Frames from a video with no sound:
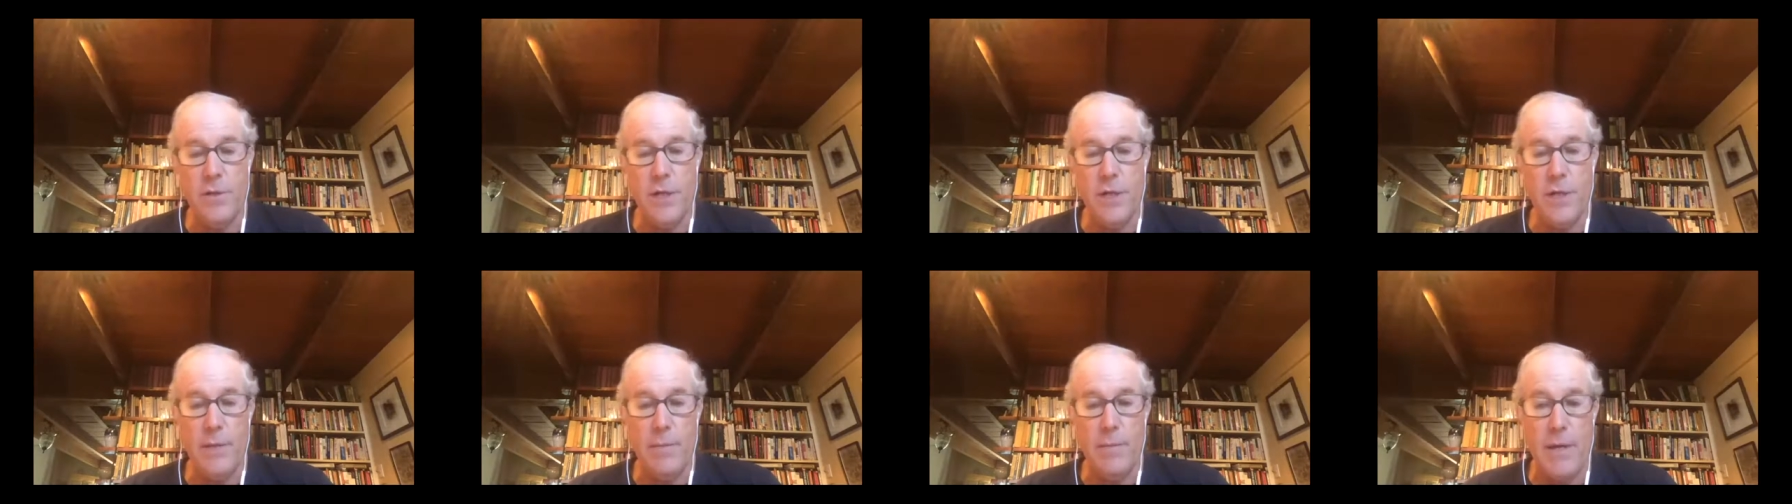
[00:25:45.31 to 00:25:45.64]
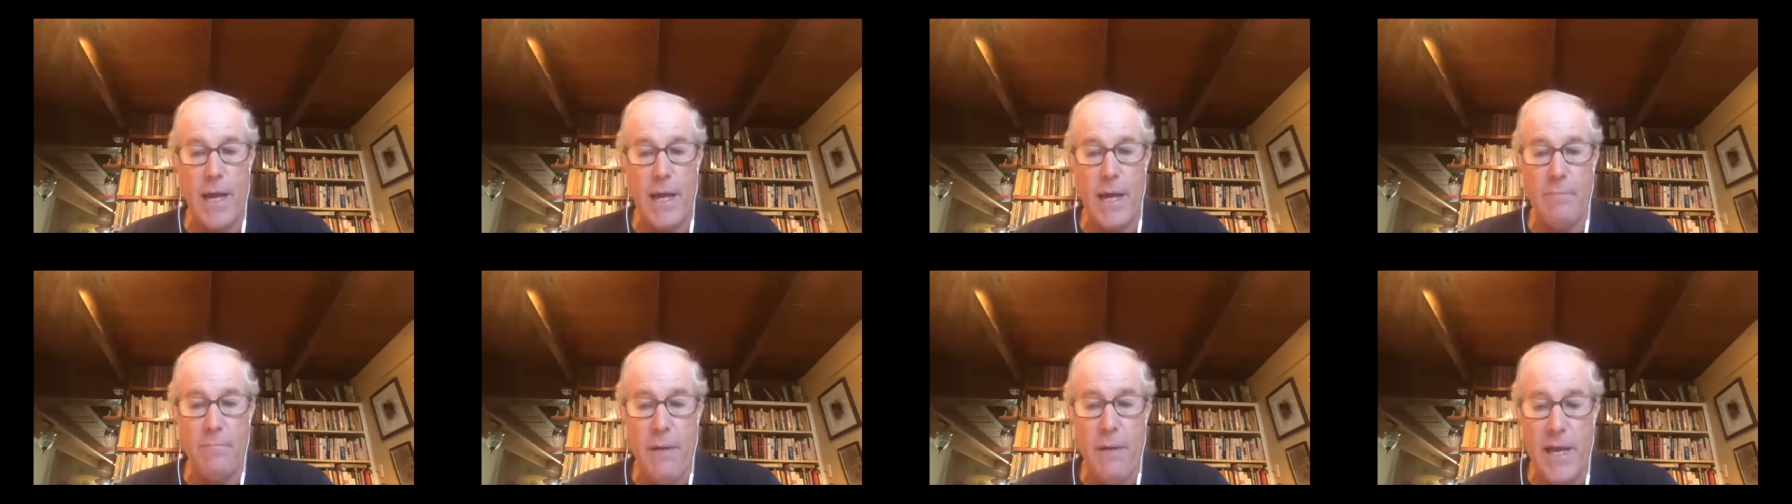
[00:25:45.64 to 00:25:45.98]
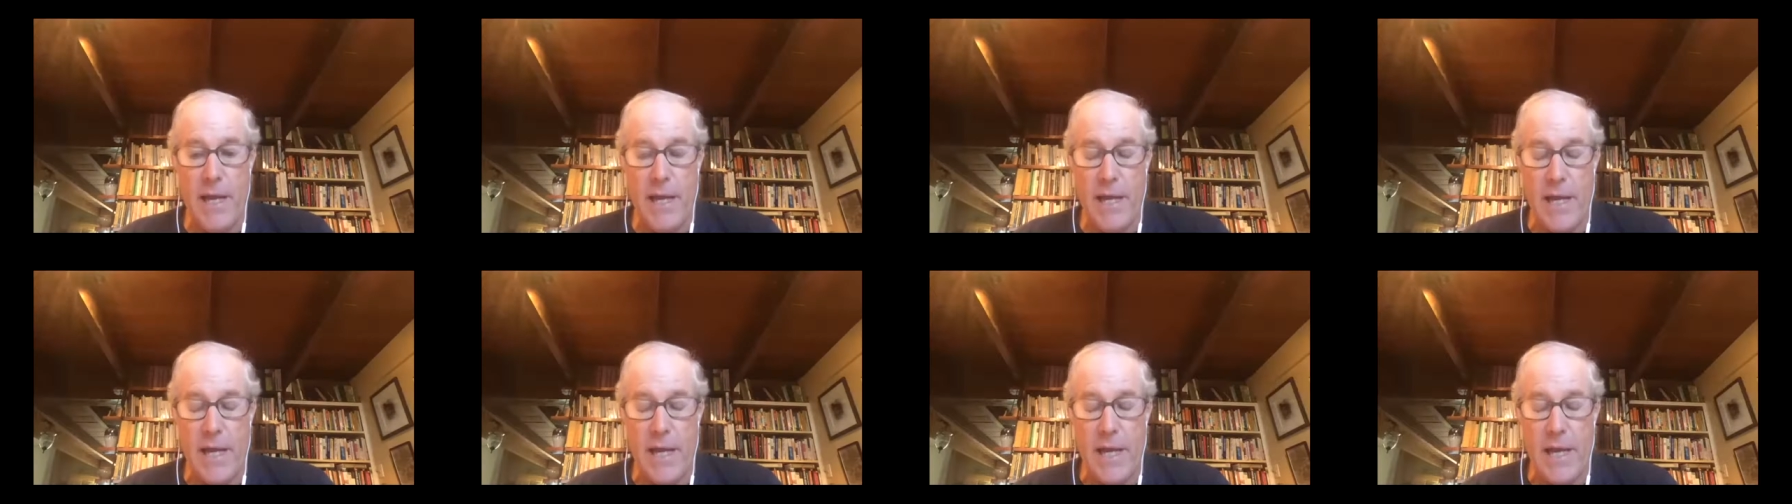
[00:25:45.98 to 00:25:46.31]
eliminate
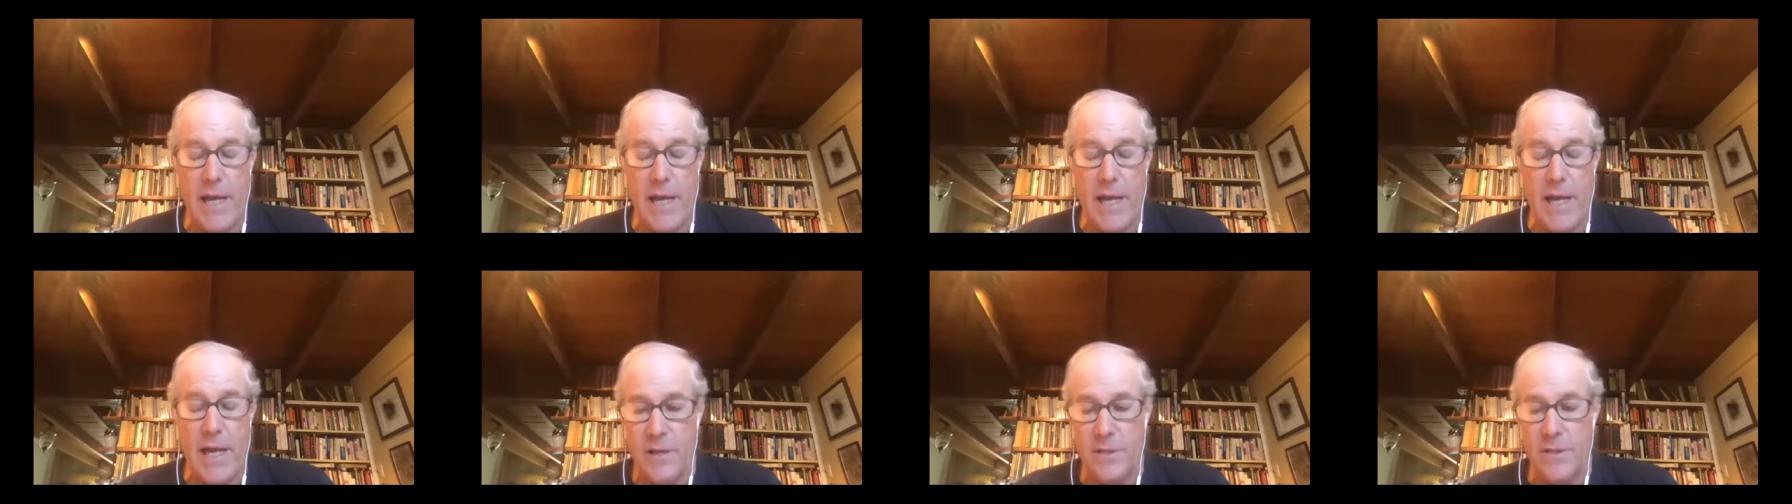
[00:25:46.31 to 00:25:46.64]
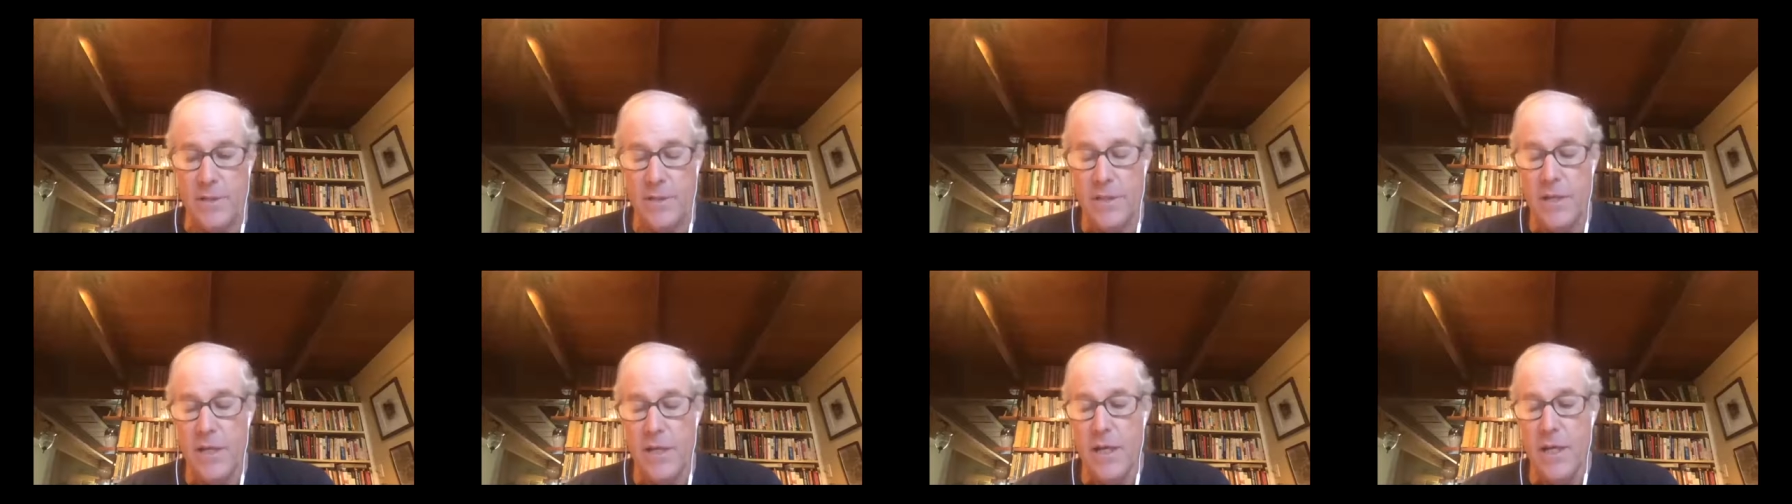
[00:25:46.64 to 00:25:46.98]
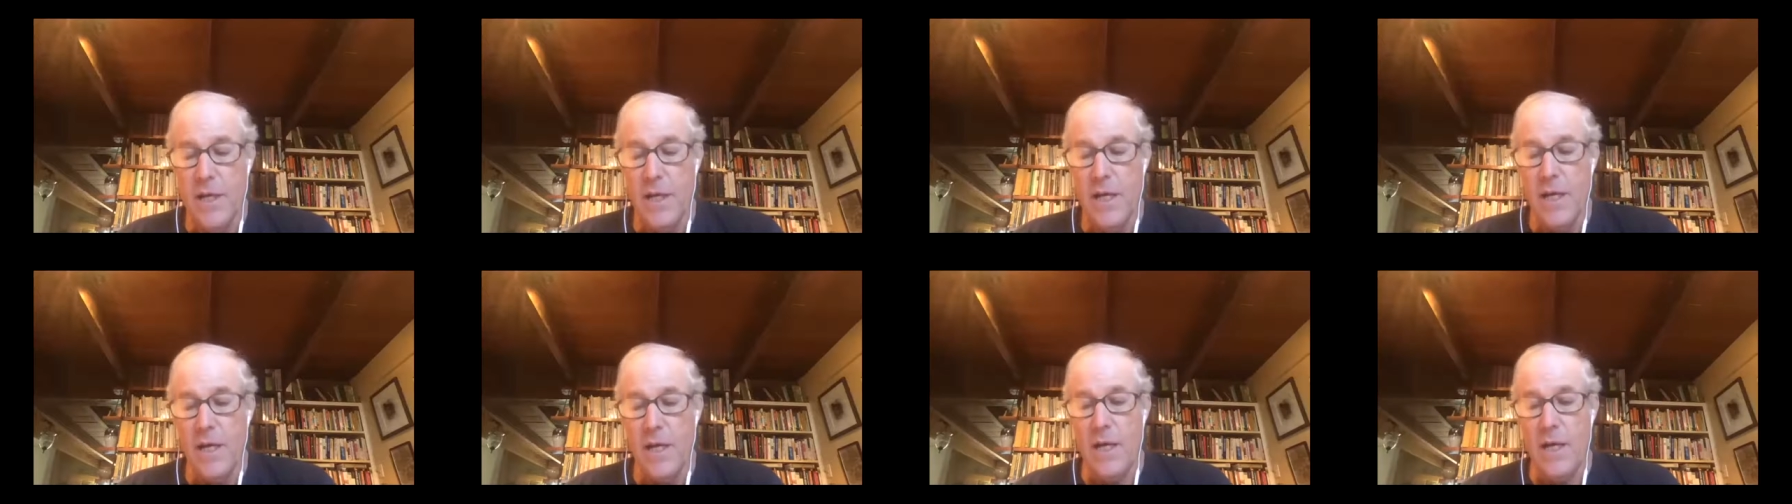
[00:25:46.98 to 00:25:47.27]
pink eye in cows.